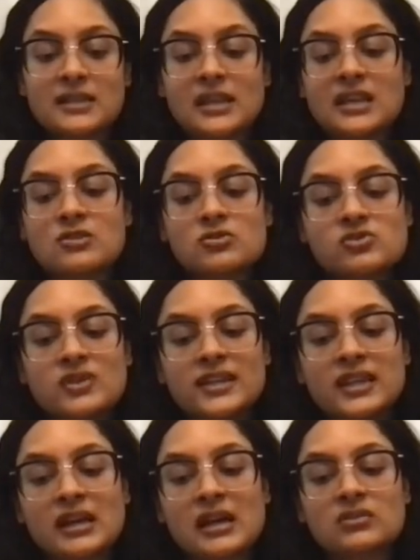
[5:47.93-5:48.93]
then I usually
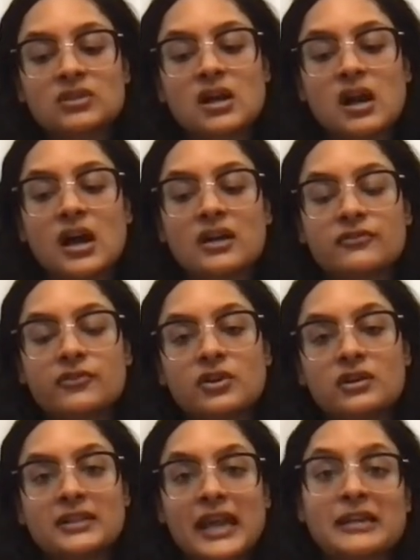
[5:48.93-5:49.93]
take out the card for
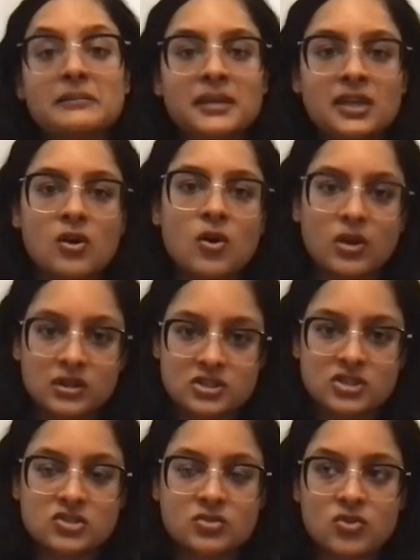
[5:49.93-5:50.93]
timing
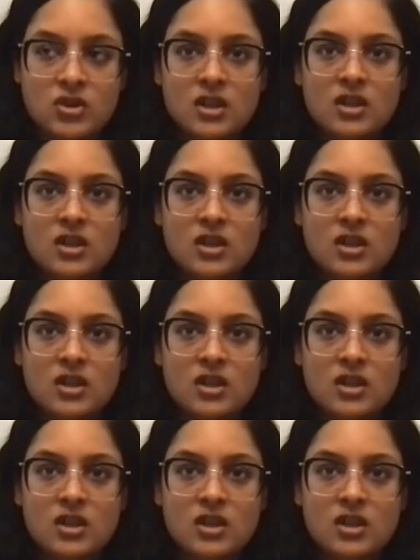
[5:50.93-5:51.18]
also,